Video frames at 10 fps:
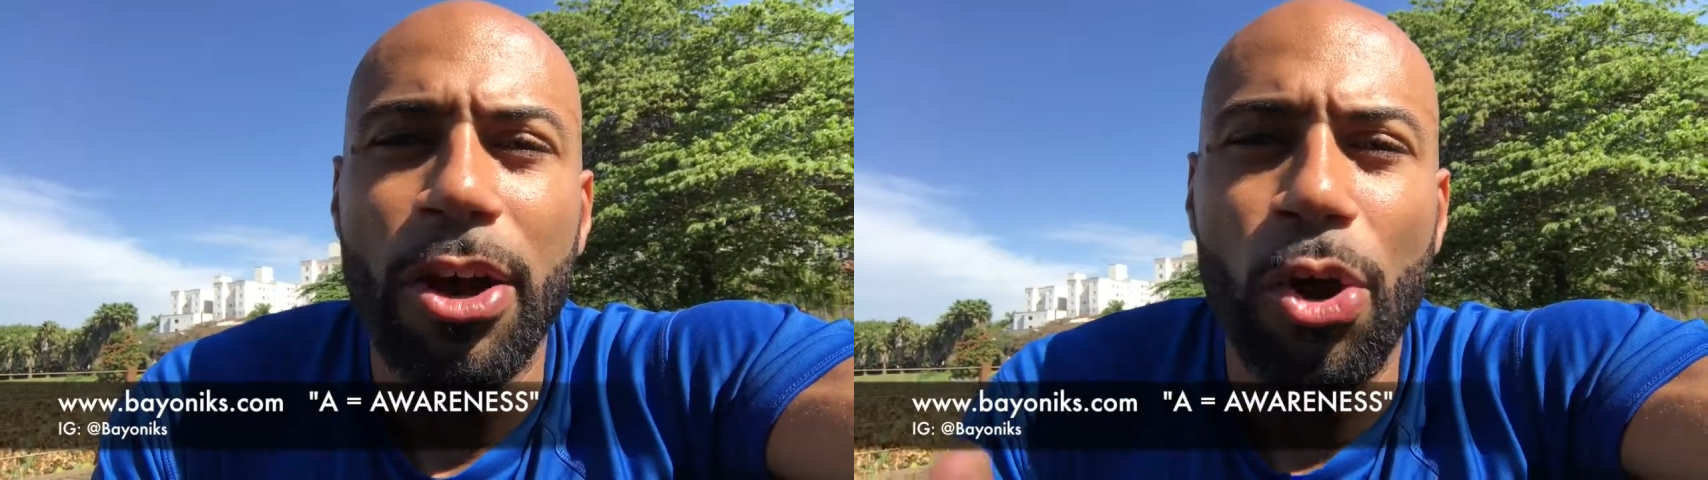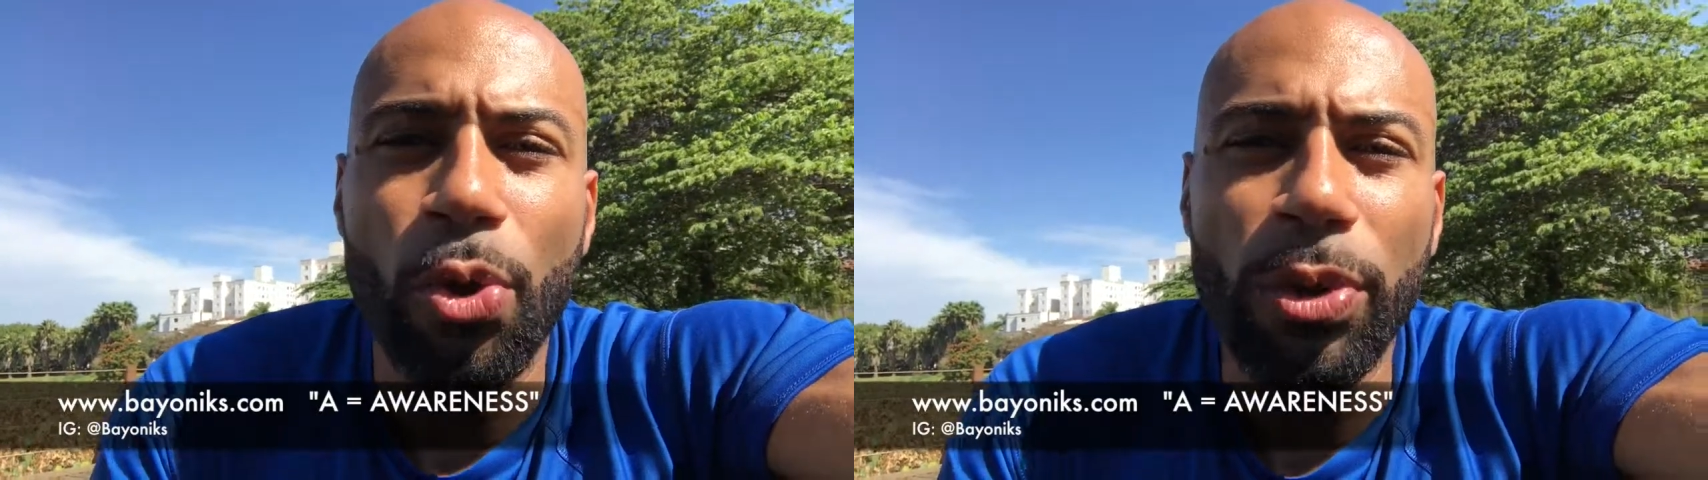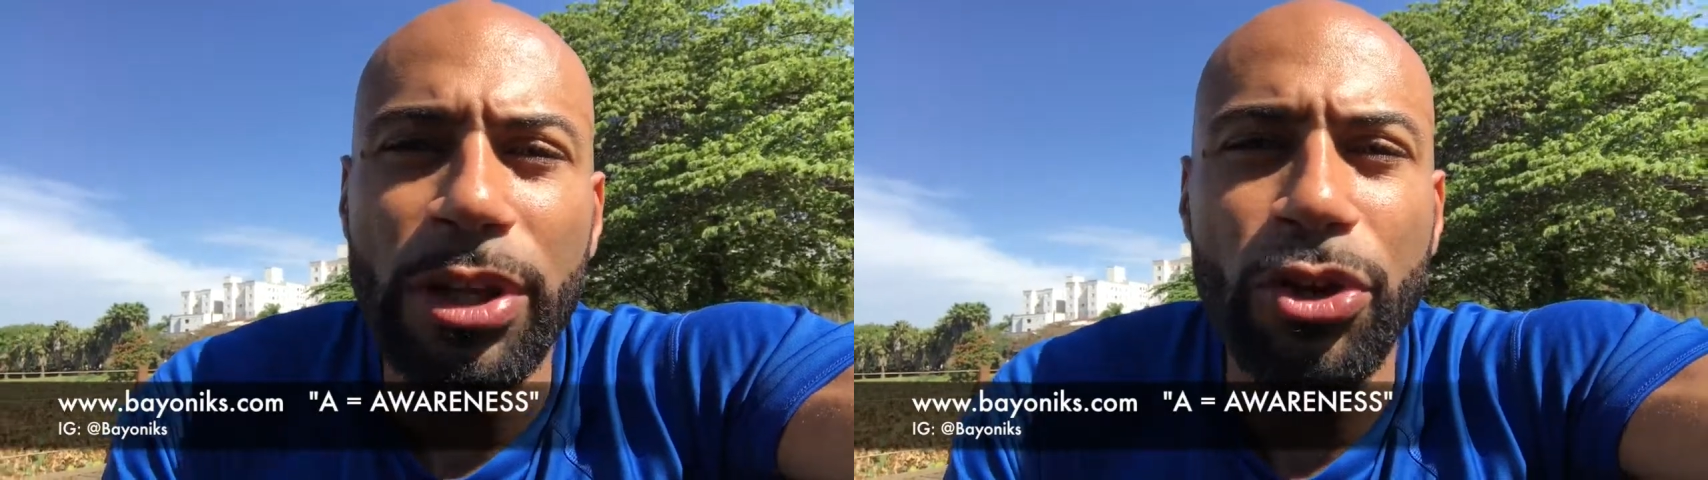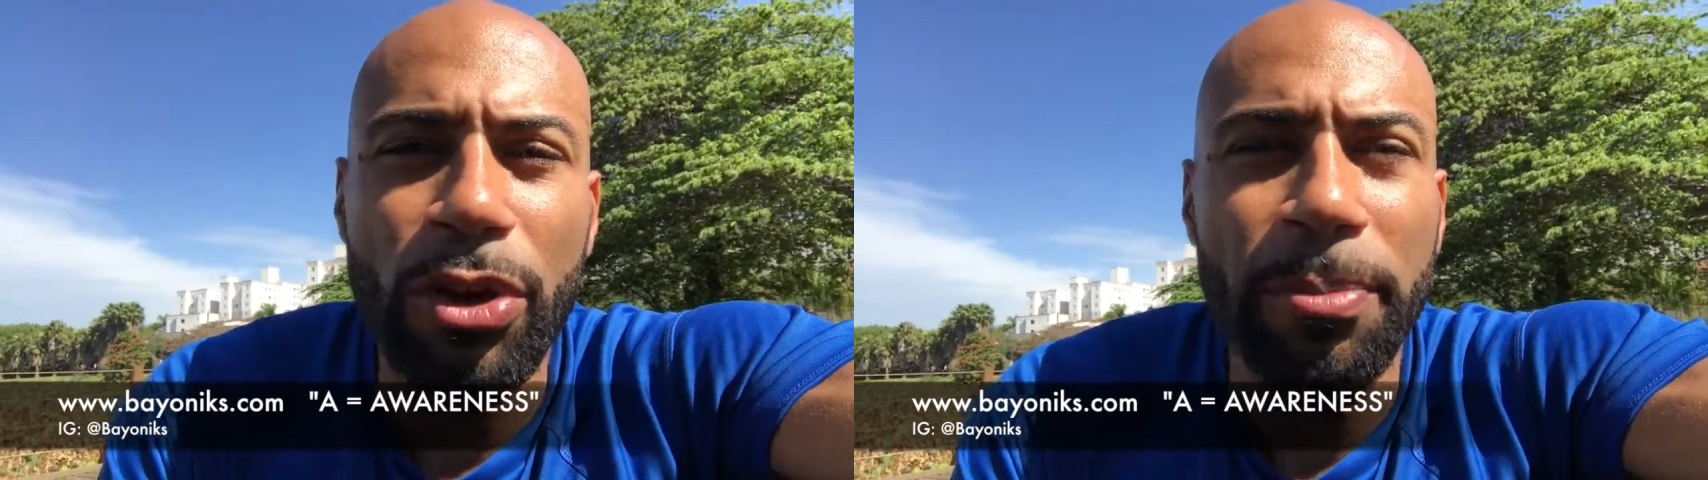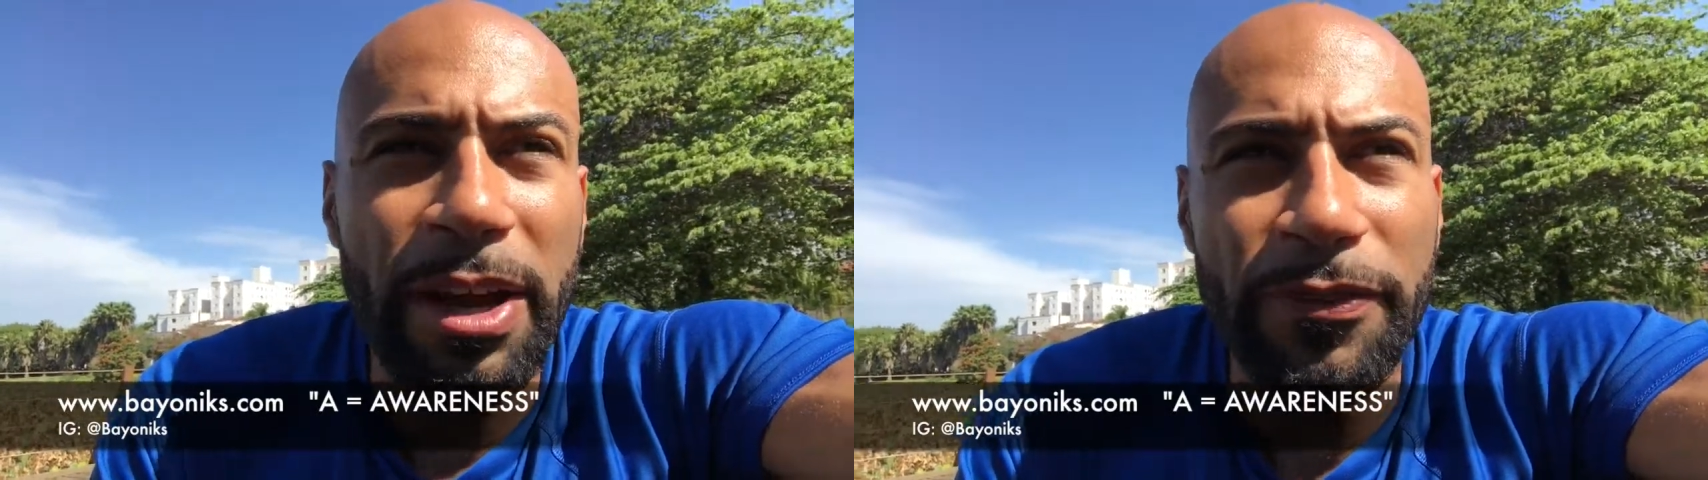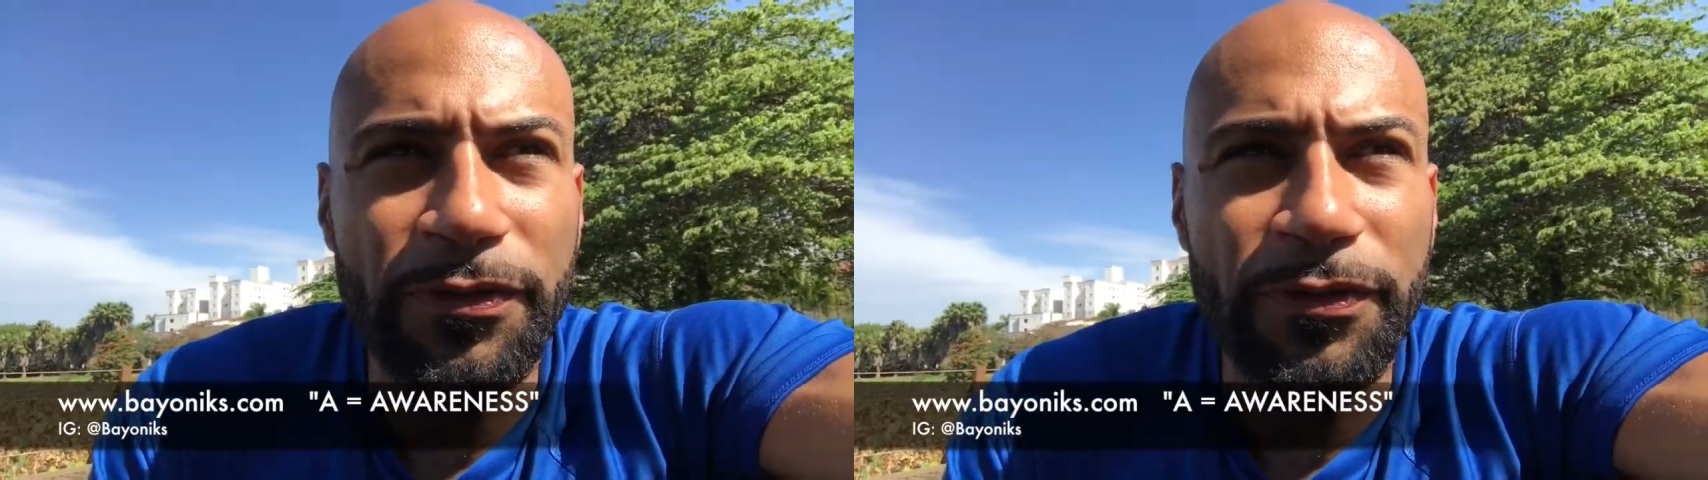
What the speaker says: only on my